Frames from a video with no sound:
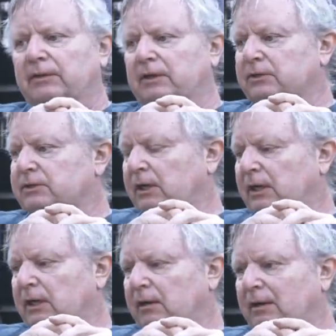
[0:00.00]
There's
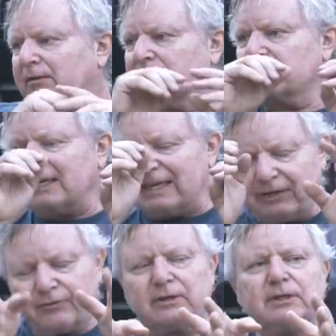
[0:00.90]

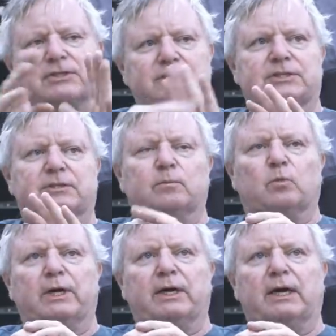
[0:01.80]
even a system
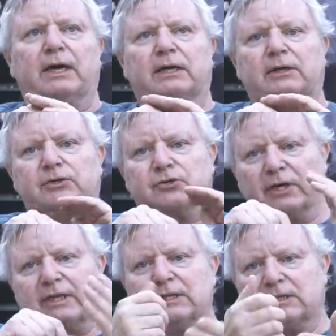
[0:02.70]
where I can
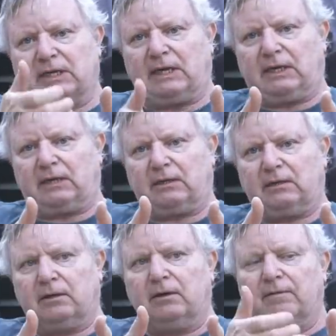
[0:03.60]
drain the tank
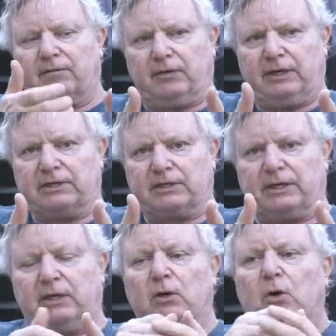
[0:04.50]
very
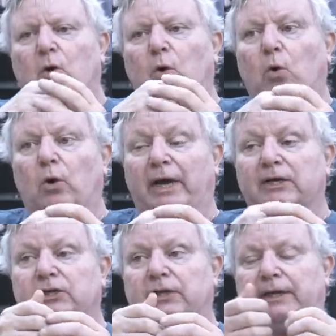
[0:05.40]
easily. Or
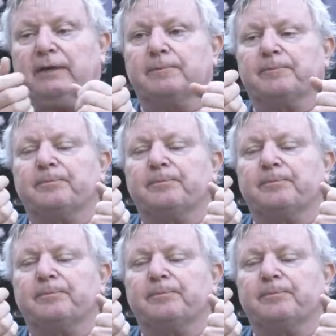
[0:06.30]
actually,